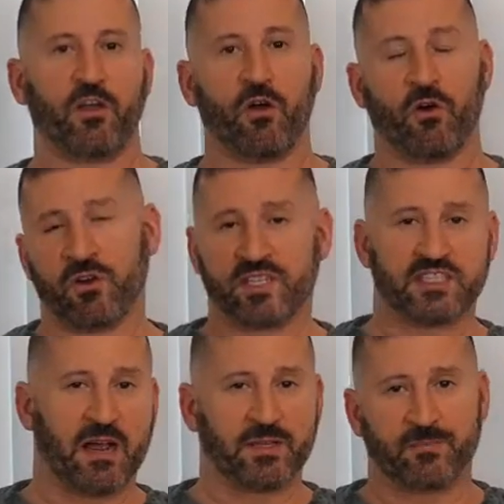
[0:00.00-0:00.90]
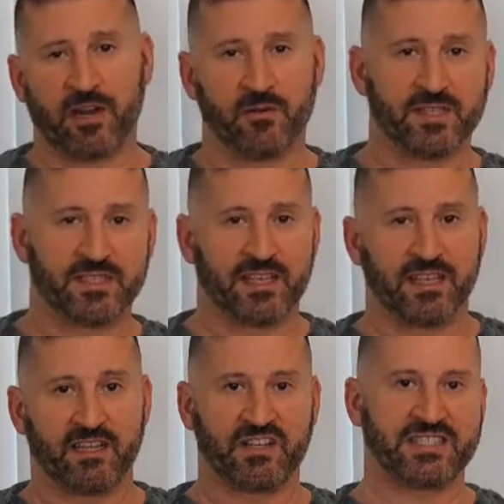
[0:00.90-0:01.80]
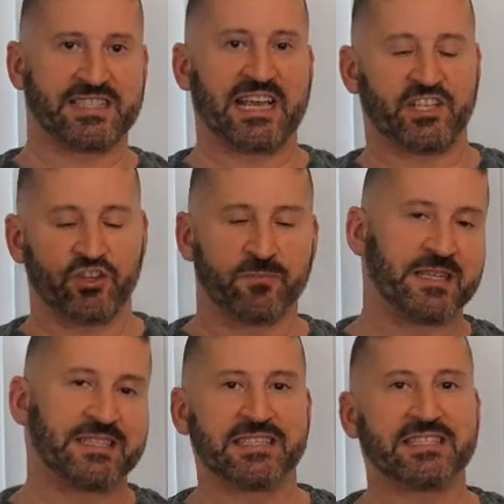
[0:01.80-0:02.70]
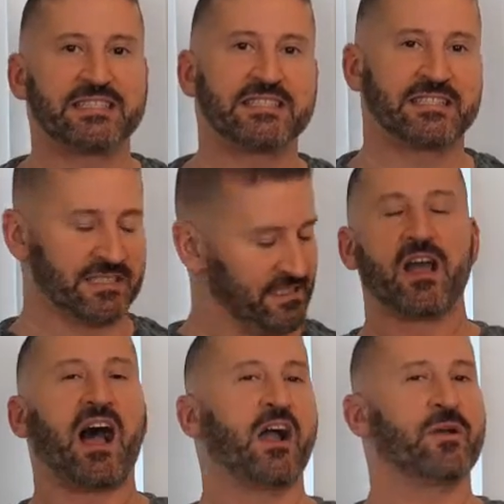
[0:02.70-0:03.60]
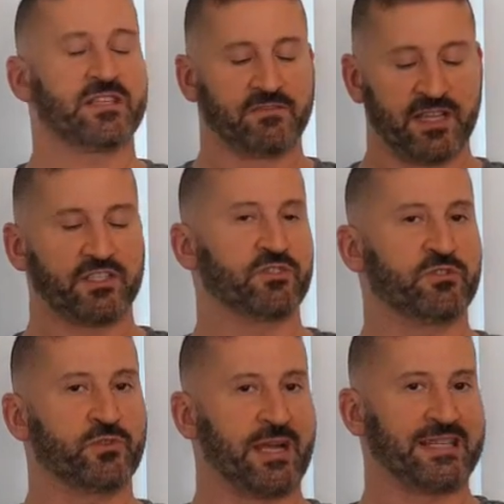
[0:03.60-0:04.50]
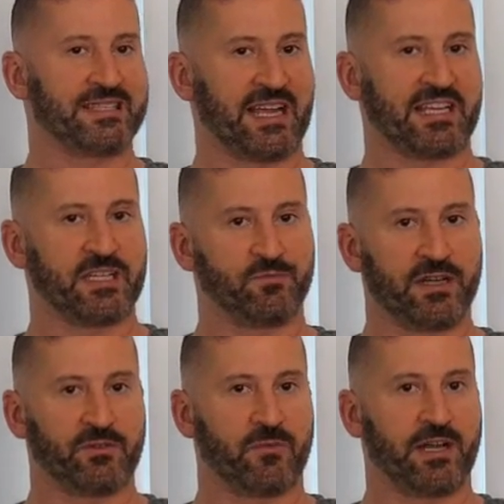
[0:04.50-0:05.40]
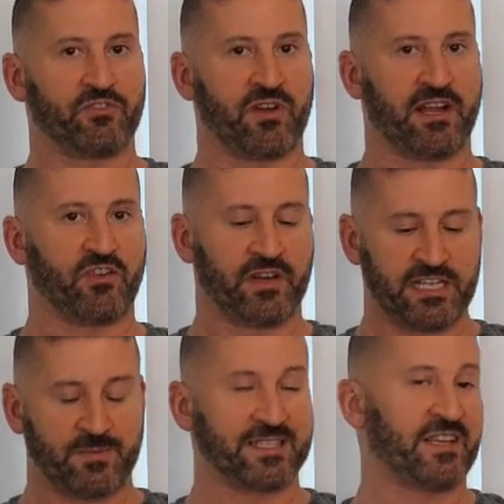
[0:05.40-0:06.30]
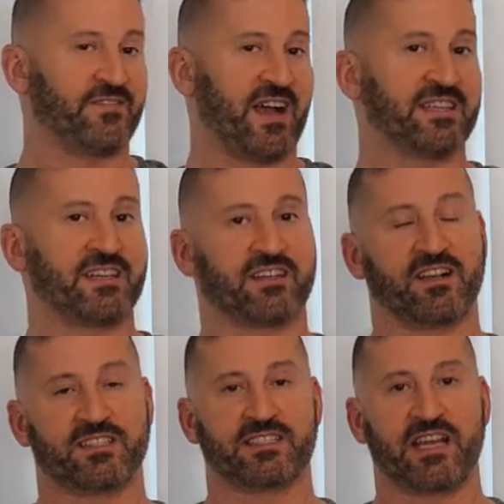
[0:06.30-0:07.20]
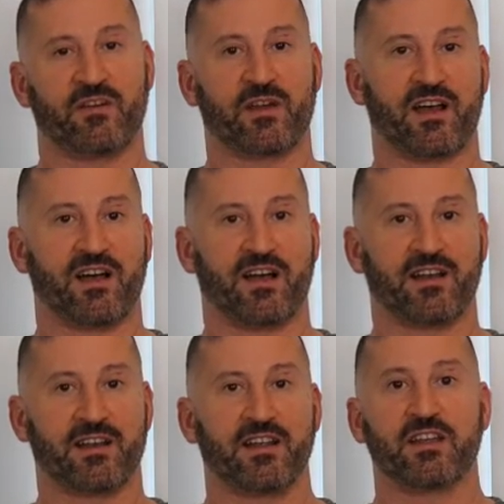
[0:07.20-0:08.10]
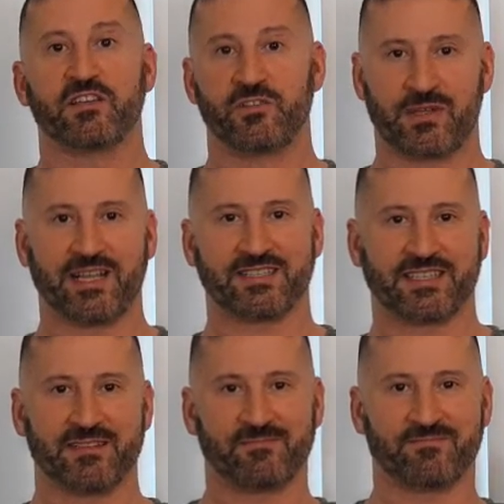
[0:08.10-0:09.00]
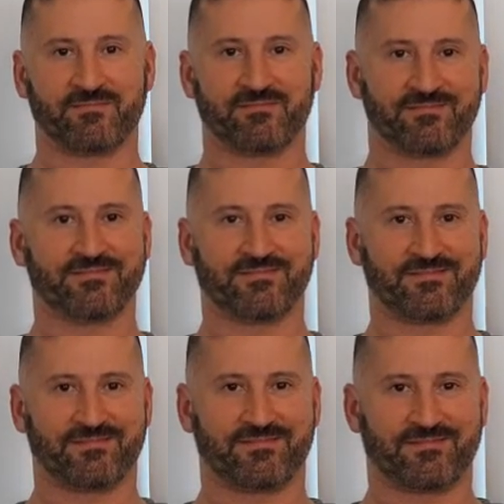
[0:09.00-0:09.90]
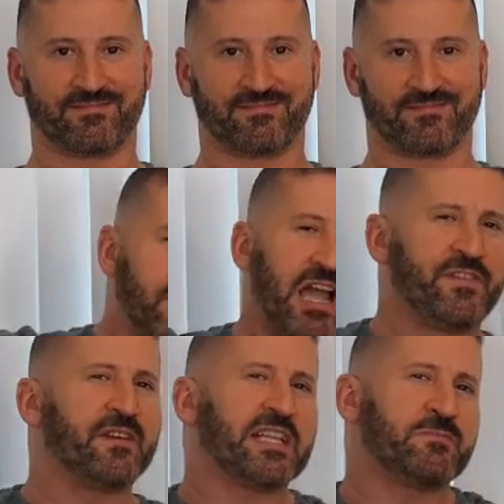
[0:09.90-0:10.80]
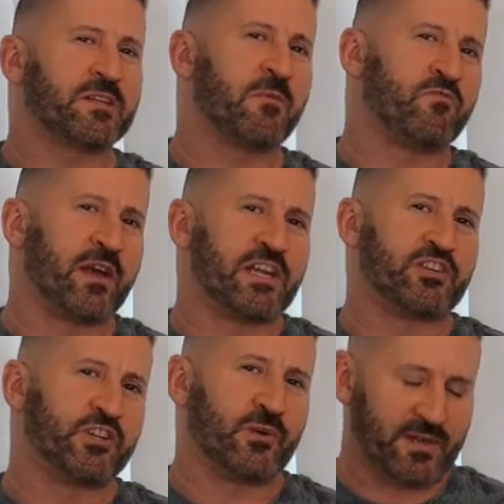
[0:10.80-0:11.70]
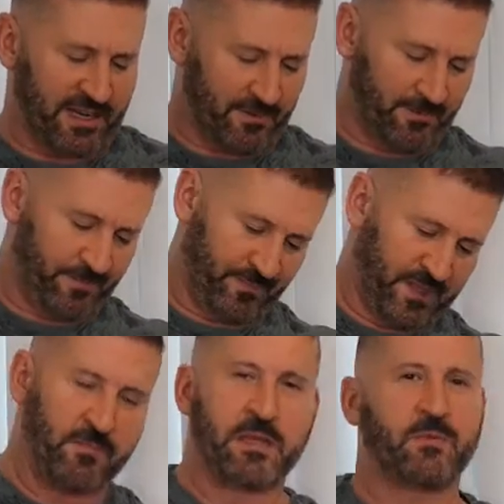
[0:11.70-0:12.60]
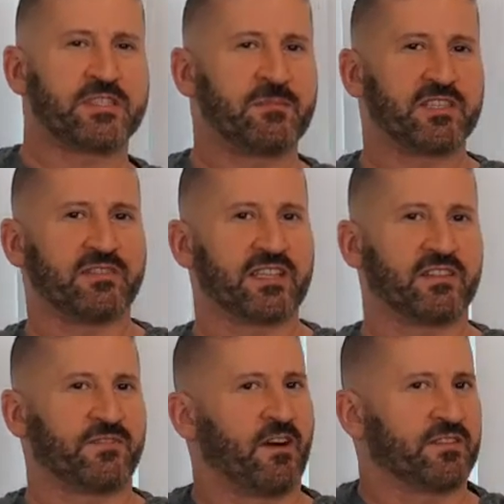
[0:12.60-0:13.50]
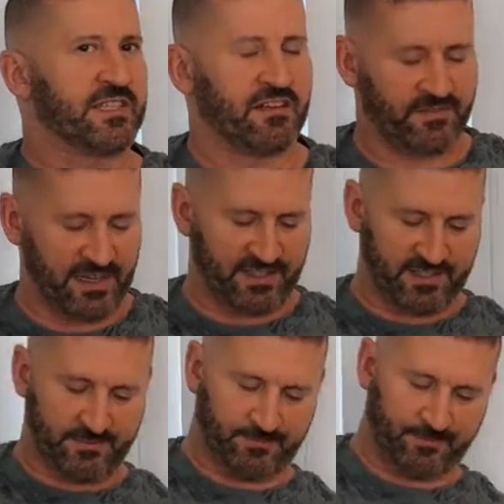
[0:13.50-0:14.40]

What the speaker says: Or as Tabitha Brown would say, because that's your business. I always like to do a second blend with my dry ingredients because I find that it cuts down on, you guessed it, I feel like that's become a running joke now. People seem to like the fart sound effects.